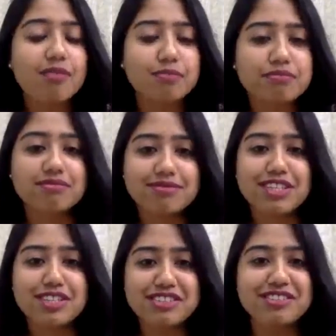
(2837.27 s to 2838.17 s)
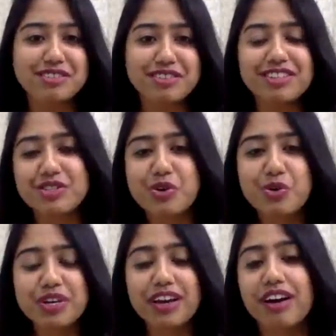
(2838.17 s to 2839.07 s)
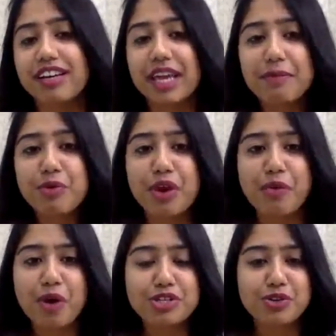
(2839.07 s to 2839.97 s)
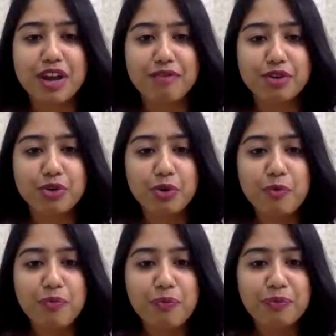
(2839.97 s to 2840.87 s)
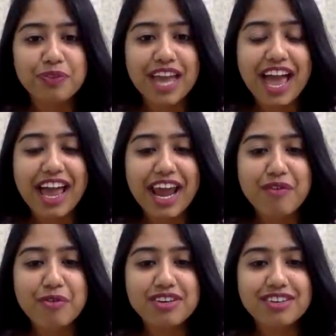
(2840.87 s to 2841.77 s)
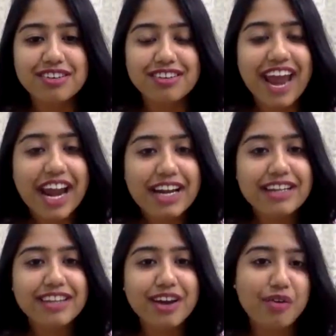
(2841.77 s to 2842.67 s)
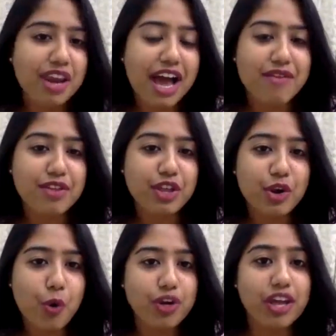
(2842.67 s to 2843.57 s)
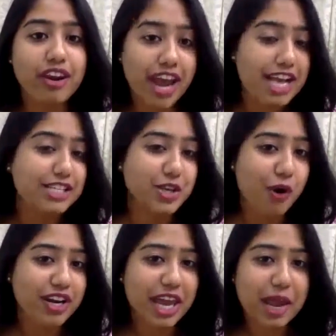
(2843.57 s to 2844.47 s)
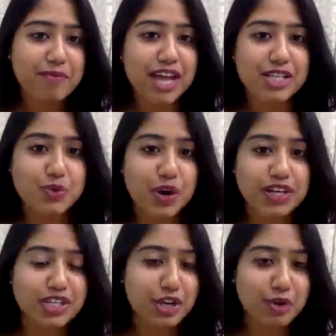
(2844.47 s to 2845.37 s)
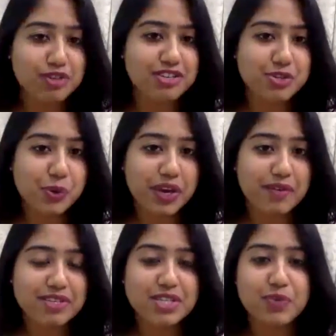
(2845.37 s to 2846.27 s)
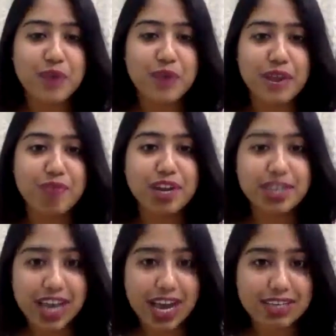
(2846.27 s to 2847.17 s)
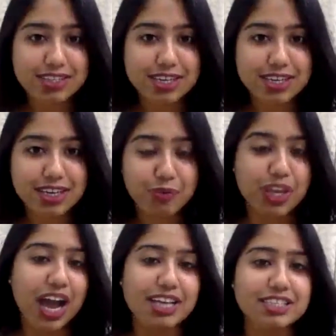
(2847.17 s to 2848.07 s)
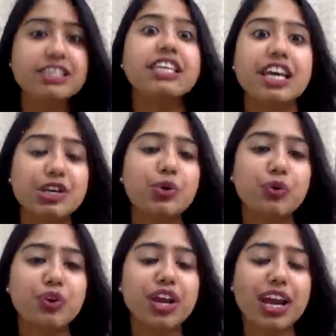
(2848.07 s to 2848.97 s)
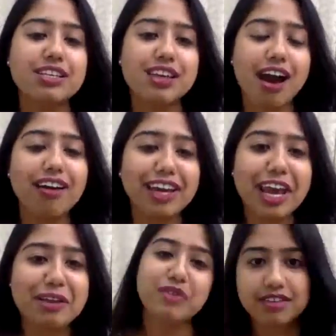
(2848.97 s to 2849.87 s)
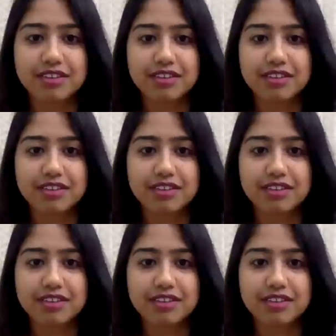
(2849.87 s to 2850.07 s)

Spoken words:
And yeah, just do keep. And I would end the live with a note: raise your game. That's what Sheroes is doing, which is very fantastic. We guys need to.